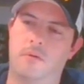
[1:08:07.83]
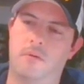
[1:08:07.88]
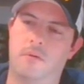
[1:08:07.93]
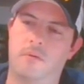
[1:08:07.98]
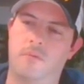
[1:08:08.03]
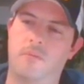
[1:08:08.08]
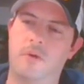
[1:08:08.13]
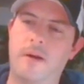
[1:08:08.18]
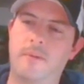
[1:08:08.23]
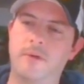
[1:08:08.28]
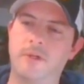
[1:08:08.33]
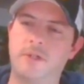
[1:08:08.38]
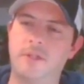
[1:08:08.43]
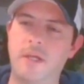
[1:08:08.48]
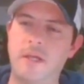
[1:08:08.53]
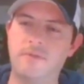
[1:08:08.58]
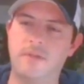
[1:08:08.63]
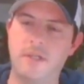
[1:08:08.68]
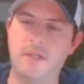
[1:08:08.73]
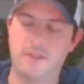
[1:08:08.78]
Robert
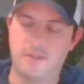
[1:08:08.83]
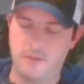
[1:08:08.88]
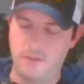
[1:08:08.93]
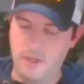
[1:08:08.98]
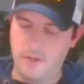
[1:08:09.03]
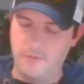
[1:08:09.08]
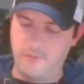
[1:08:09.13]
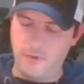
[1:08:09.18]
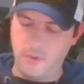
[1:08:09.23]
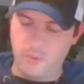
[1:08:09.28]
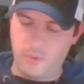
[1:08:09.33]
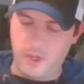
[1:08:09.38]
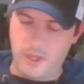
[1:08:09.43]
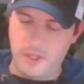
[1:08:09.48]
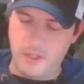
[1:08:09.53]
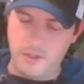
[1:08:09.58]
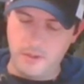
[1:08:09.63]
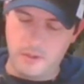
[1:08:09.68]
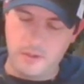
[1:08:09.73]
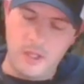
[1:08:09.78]
saves history. If you want,
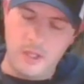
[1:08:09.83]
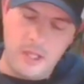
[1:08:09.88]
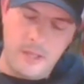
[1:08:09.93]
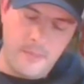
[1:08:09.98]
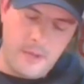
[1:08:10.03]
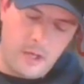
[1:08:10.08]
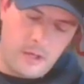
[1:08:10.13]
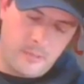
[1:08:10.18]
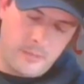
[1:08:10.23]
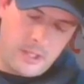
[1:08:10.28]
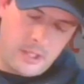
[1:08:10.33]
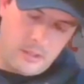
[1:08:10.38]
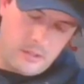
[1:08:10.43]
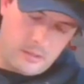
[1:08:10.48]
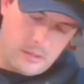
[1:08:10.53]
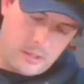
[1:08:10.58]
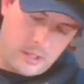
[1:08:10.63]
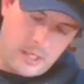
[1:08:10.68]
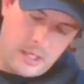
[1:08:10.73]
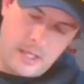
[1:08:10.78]
you can email me,
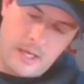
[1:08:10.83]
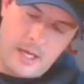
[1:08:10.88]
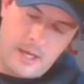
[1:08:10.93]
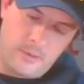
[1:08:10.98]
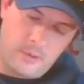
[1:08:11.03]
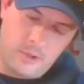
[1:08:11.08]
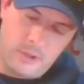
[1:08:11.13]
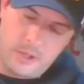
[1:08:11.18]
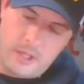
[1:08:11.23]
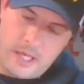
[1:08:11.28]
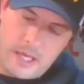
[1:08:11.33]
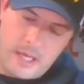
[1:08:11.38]
and then I will look at